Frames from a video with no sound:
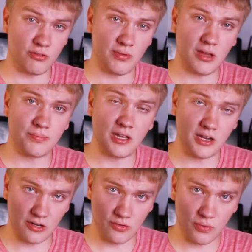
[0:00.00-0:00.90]
would be
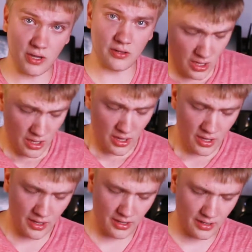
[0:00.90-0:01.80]
updated as well.
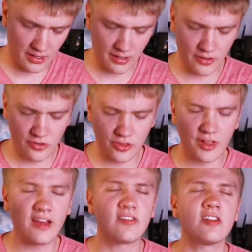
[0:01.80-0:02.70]
So the
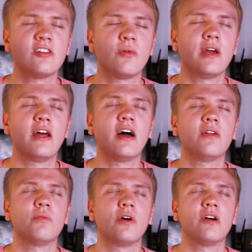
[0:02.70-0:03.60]
last thing to wait
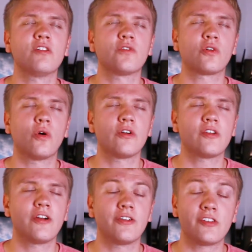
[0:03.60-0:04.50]
on was for
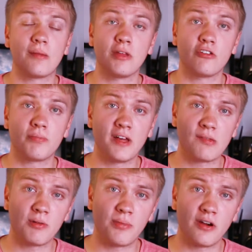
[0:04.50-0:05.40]
Corsair to send me the
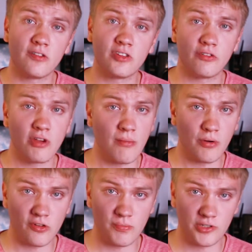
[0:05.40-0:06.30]
replacement parts and the
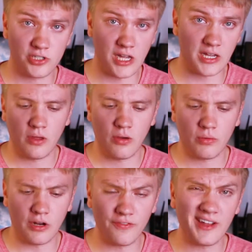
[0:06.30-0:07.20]
reimbursement check.
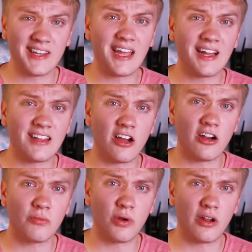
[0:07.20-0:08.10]
When I finally got the
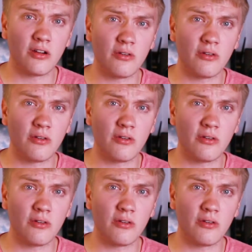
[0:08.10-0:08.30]
hardware,